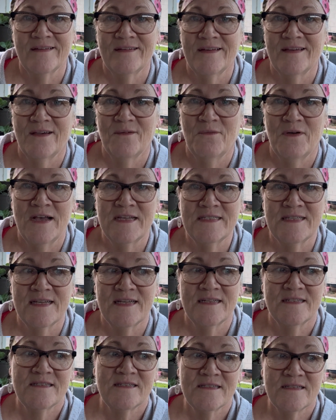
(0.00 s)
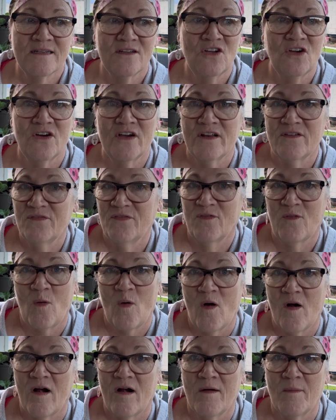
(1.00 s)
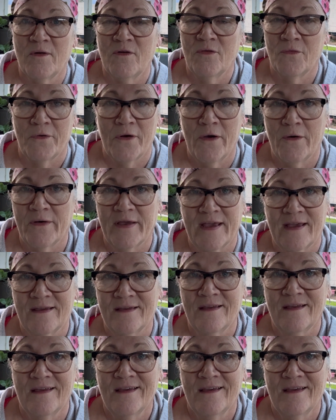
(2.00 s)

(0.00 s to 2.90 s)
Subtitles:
It wasn't good for growing.